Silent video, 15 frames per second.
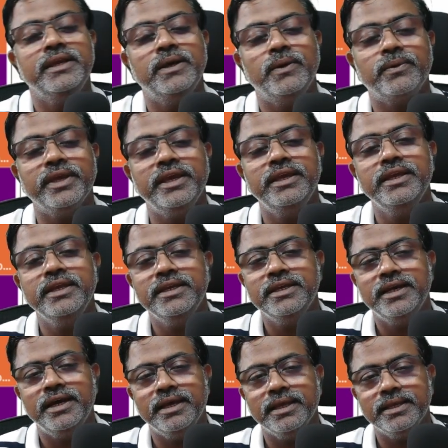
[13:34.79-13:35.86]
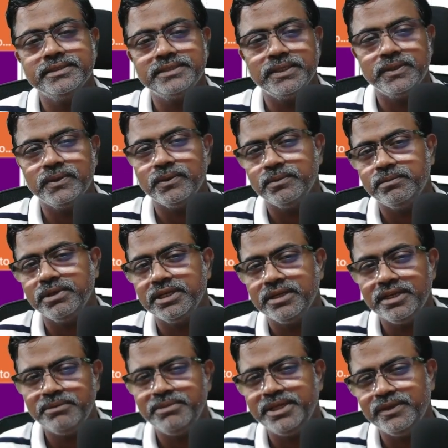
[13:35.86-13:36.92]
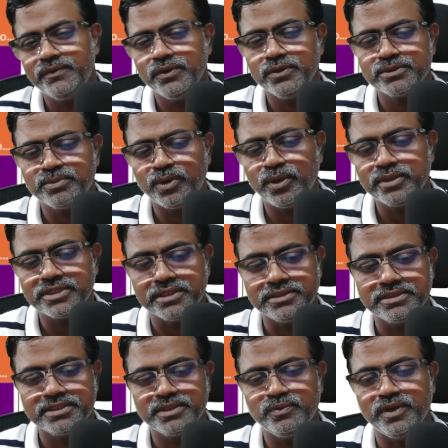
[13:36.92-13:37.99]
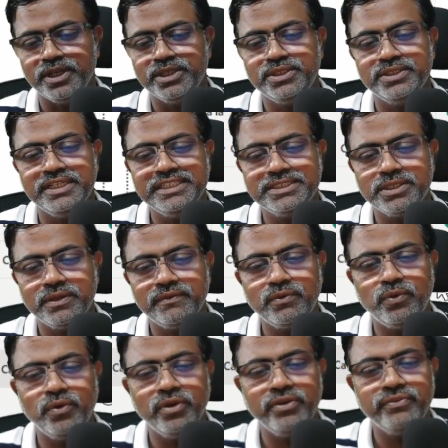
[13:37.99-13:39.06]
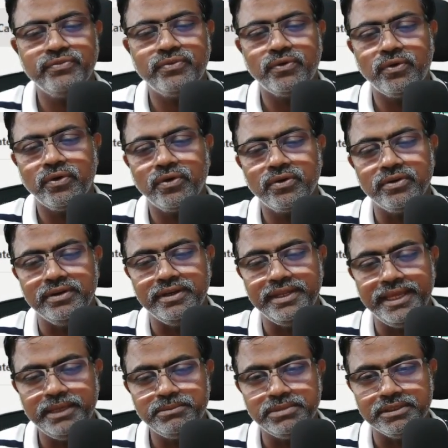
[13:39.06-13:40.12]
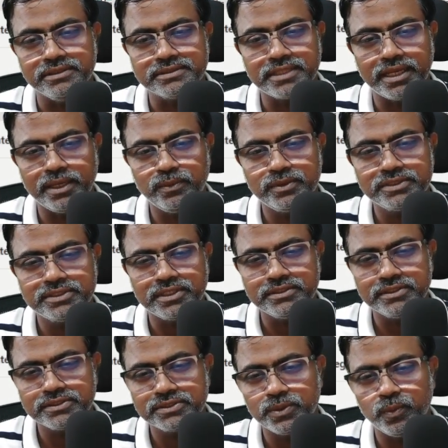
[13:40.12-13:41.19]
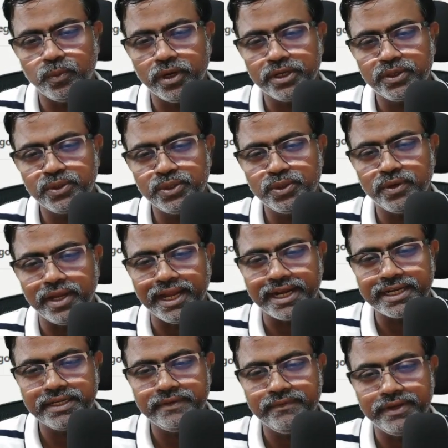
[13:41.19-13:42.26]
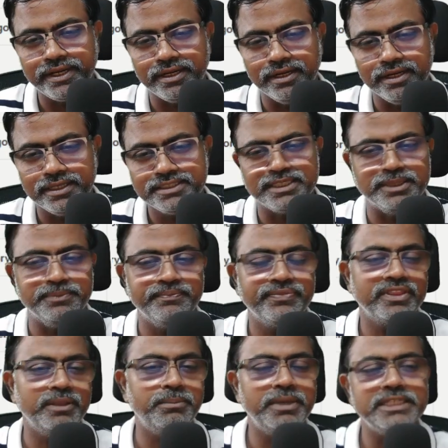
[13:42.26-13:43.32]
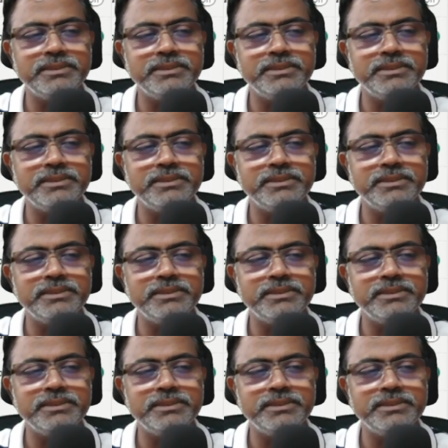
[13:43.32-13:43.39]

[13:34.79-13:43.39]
Okay, but let me give you a small suggestion. When instead of going for labels, I would suggest you, why don't you activate legend? The best